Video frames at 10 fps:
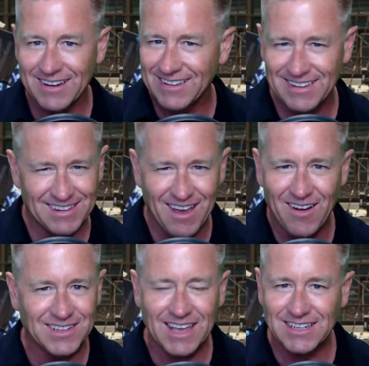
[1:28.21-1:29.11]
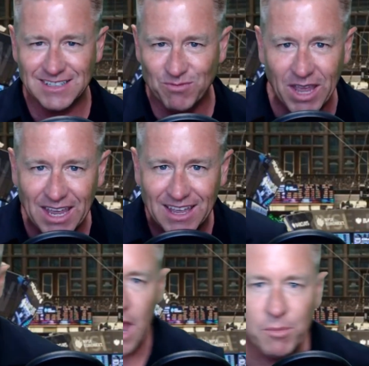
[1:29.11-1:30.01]
No, is that just
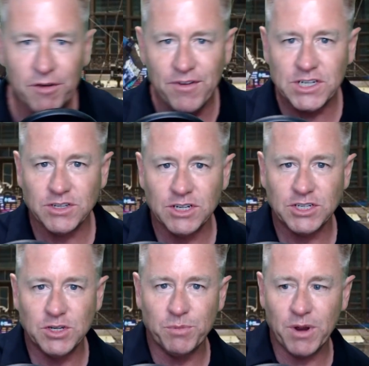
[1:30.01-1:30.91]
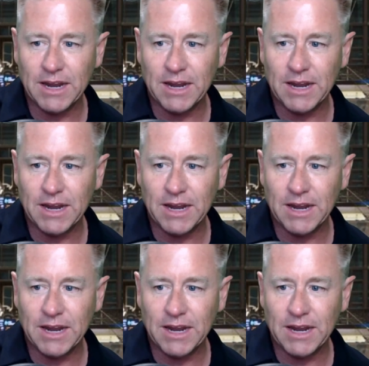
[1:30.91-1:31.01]
me? And I'm officially stupid.